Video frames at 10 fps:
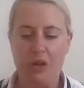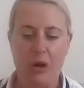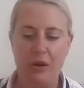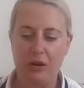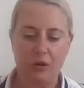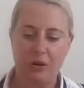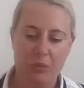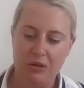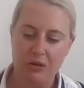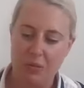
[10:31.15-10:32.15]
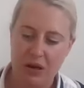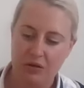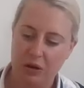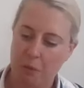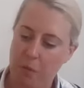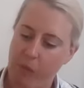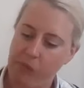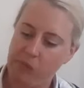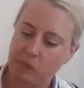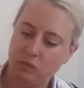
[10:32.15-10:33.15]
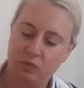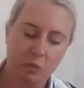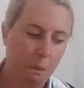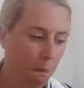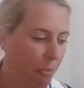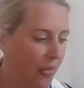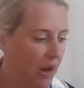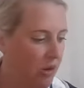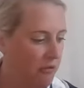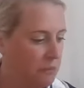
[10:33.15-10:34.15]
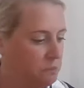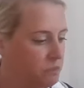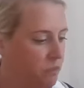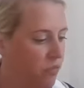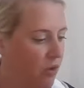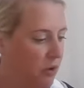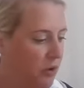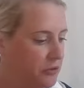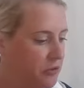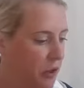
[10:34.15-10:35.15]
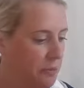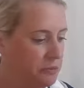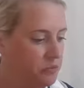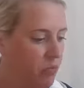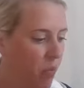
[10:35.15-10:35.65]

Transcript: going gooey, but it's amazing. Love it. Okay, so